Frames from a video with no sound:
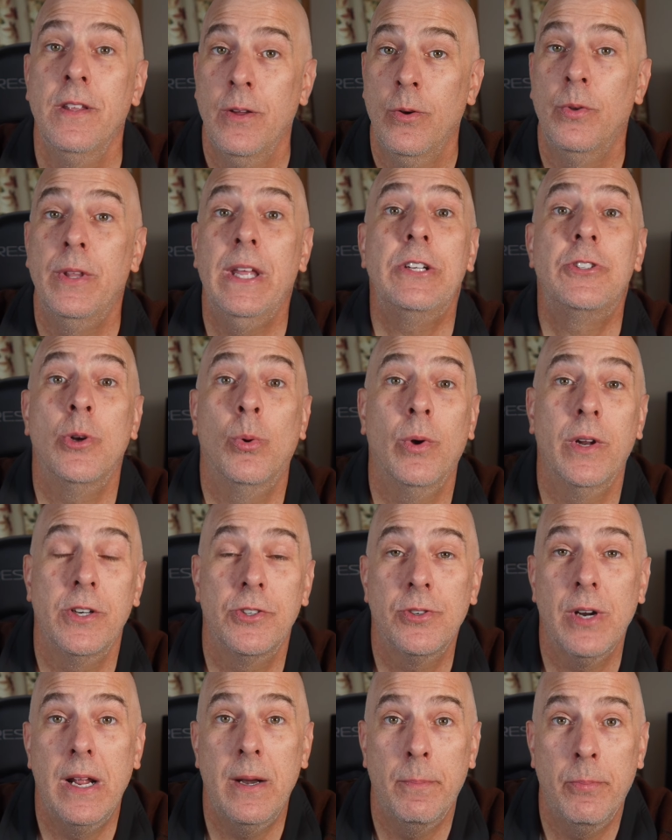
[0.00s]
that you want to
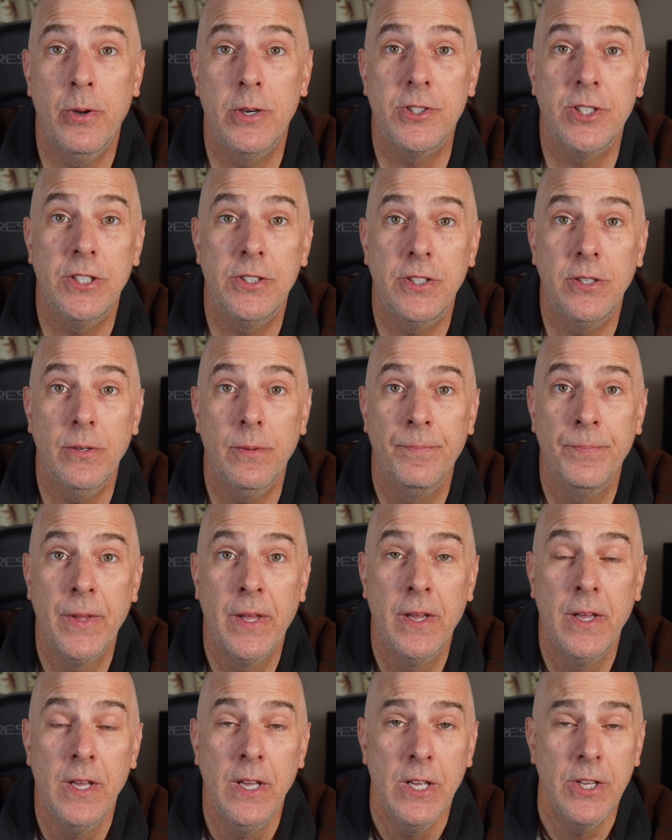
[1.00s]
try to push it to.
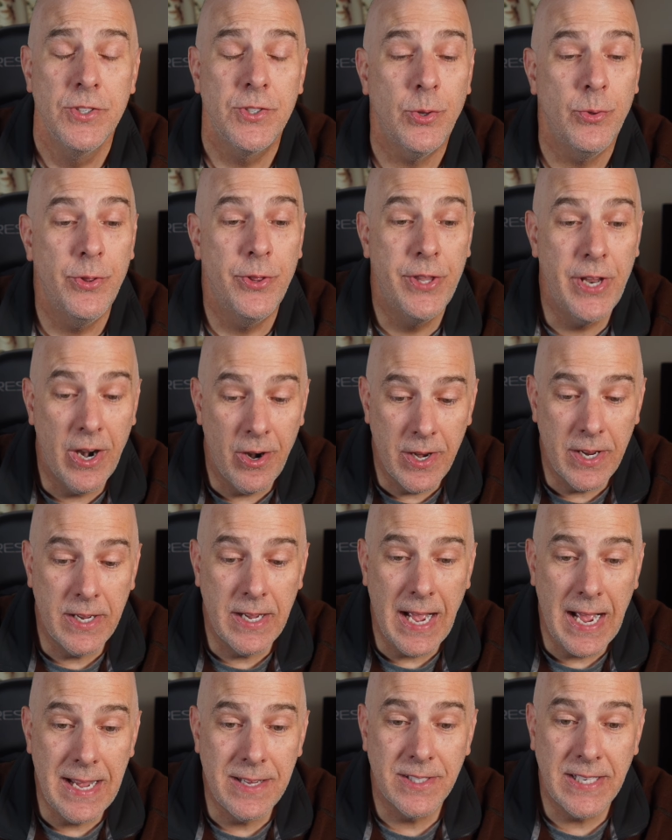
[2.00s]
So there you
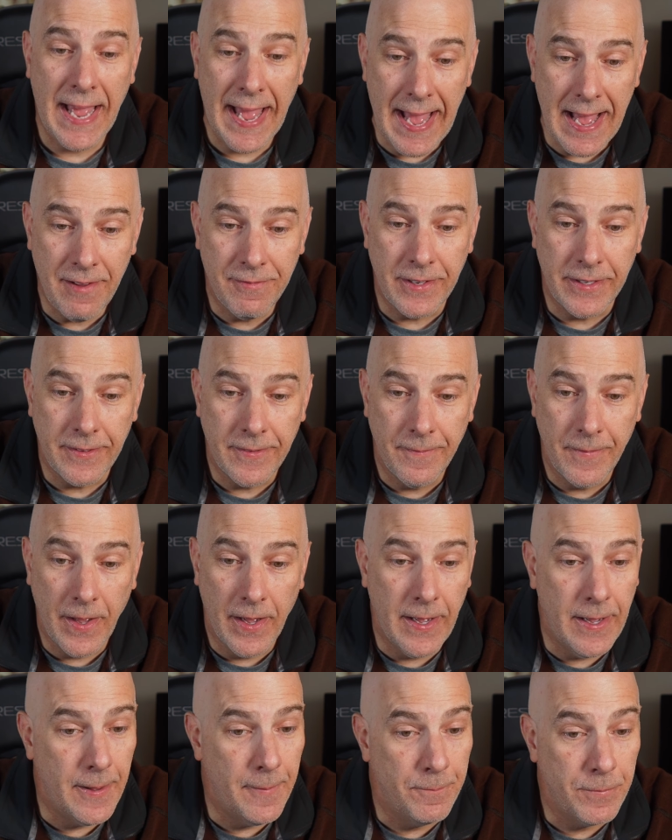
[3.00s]
guys have it.
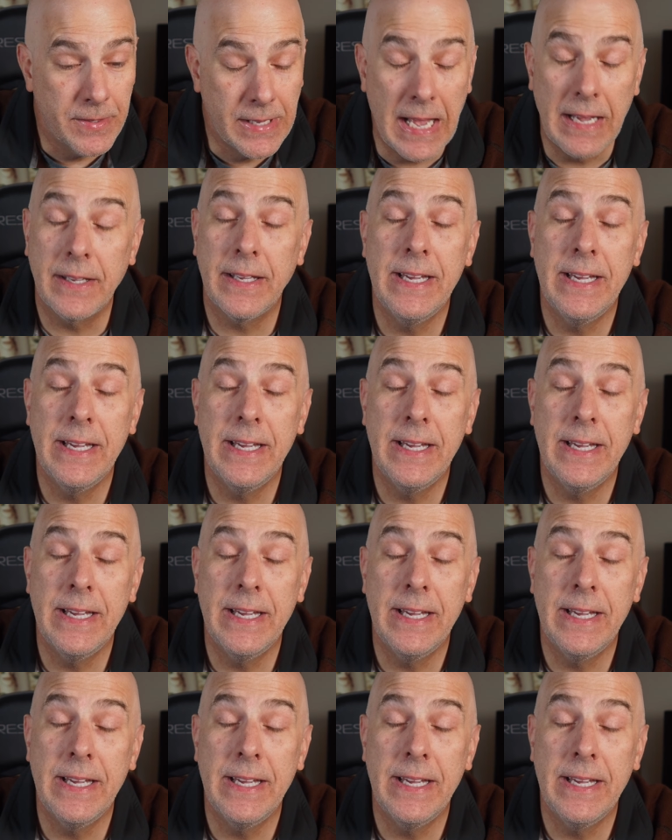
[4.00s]
Got